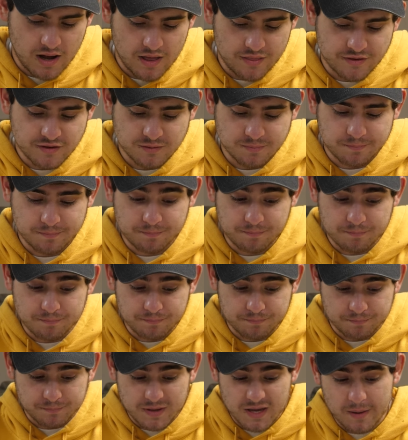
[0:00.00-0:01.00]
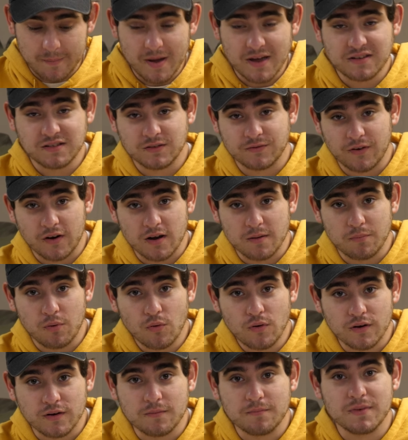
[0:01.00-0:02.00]
this BMS is very
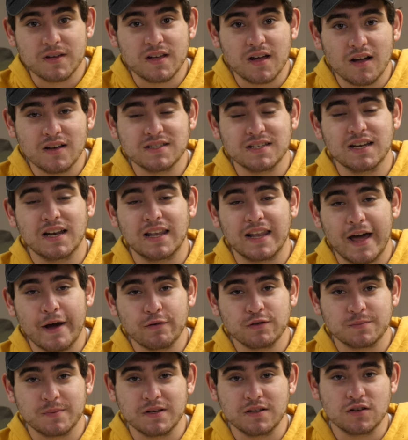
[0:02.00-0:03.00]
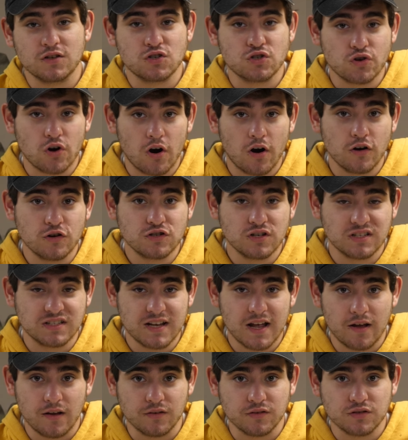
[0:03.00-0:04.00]
important because it allows me to charge the
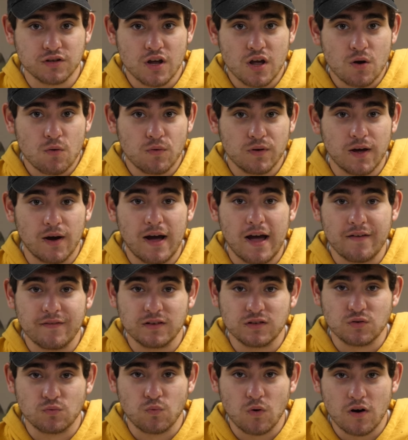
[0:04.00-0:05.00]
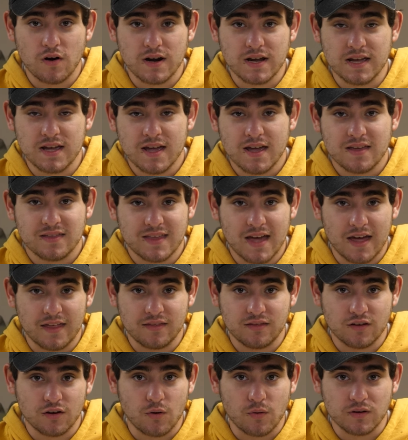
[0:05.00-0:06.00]
cells without having to worry
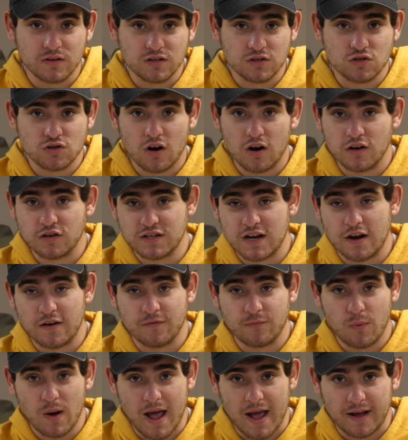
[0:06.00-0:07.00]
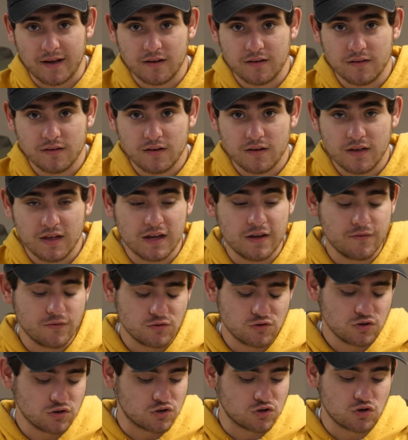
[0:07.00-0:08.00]
that they're going to charge out of whack. Like if you
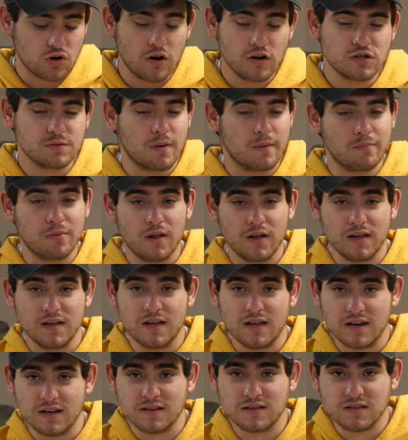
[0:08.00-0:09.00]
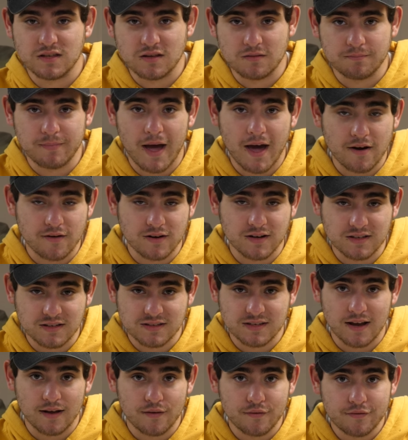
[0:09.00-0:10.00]
just charge it by plugging it into the battery
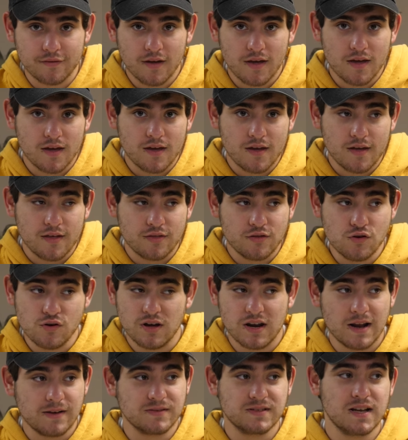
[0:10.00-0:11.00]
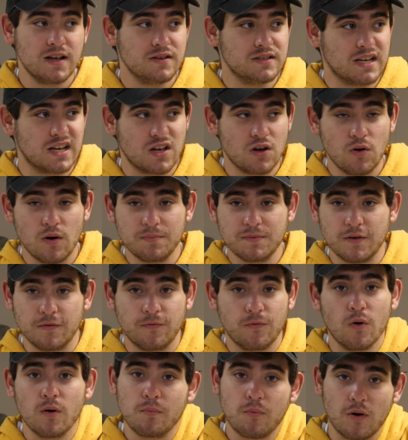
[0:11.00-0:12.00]
itself, you could have cells that go up to
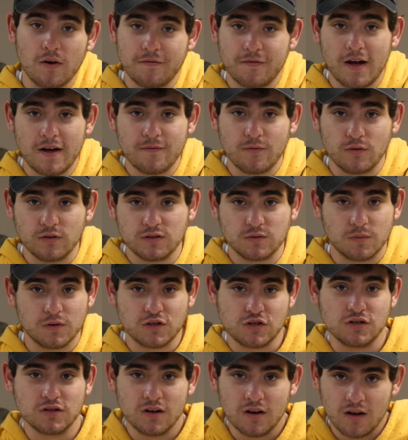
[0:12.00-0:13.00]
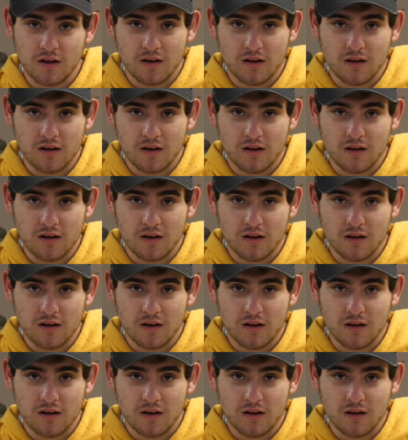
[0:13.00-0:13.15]
4.5 volts, which